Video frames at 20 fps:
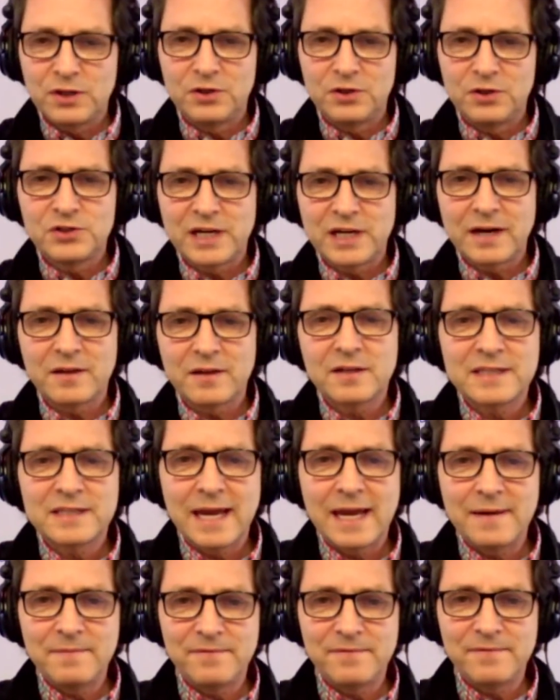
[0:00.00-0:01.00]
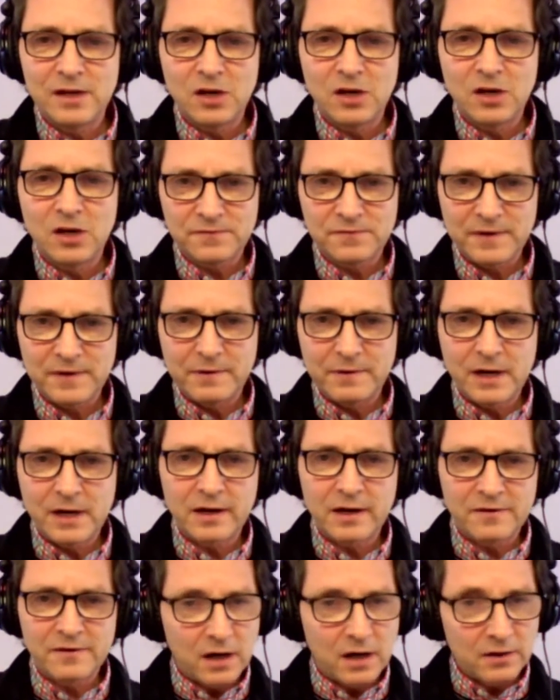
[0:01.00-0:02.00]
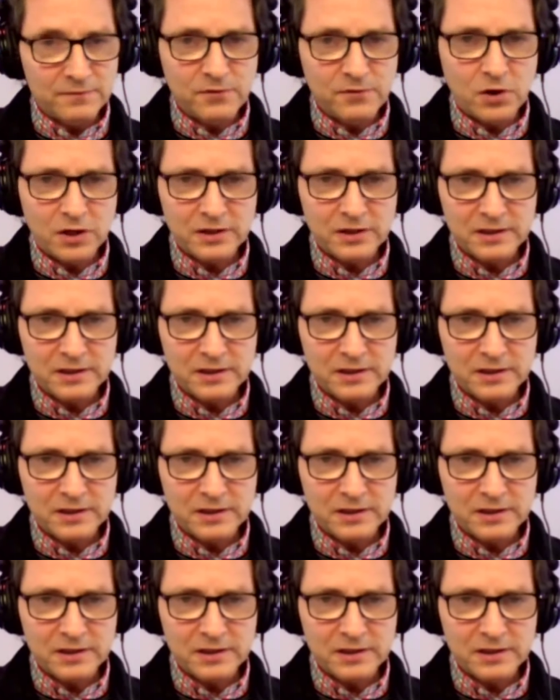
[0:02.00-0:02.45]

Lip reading: share the same philosophy regarding hard forks?